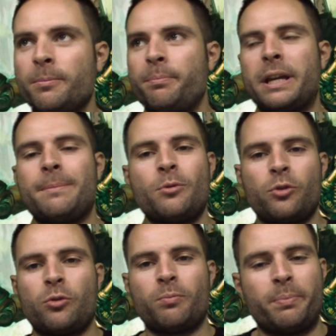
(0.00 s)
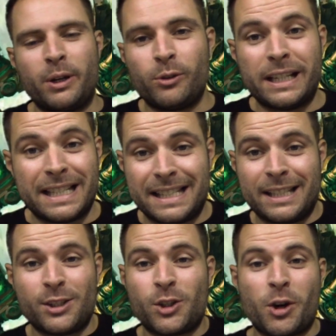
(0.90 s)
people build lists in
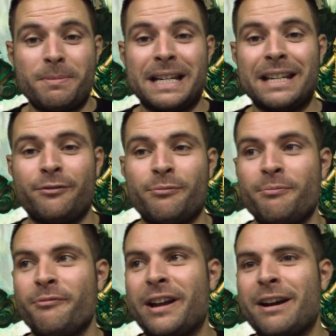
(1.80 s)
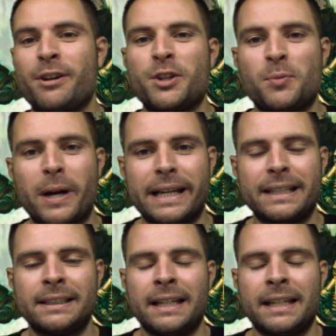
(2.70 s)
so many different various ways,